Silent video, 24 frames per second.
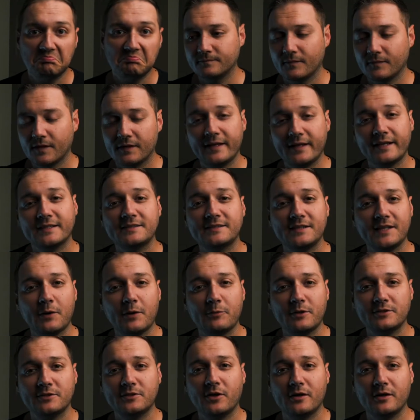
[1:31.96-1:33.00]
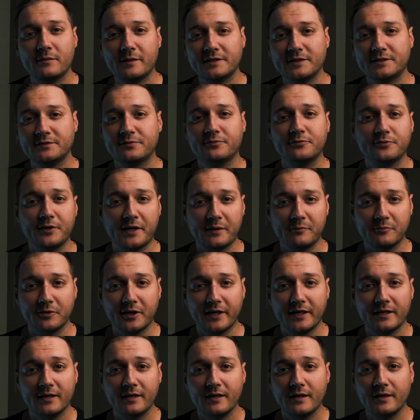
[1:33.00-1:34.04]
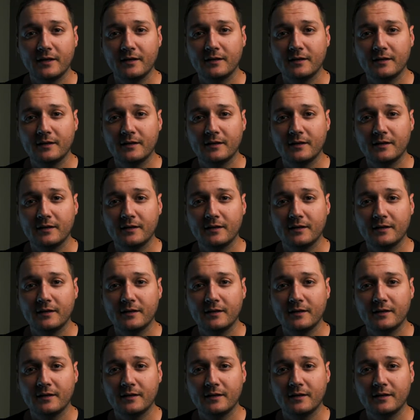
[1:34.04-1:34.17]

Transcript: the next thing I want to talk about is frame rate.